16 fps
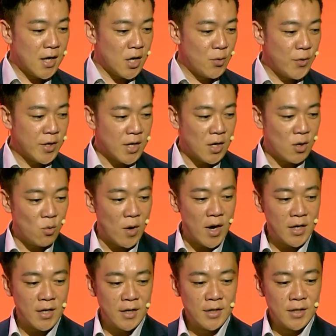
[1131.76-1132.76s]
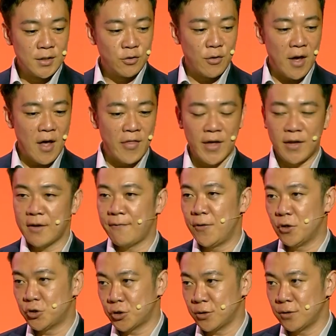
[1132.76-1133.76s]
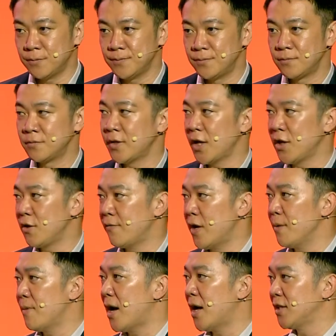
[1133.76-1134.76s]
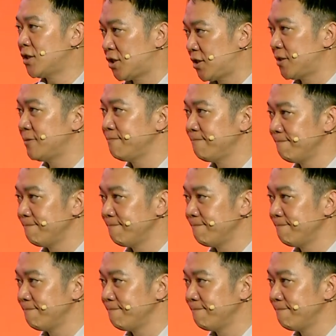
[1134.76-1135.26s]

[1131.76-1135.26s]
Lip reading: we can work together in the future. Thank you very much.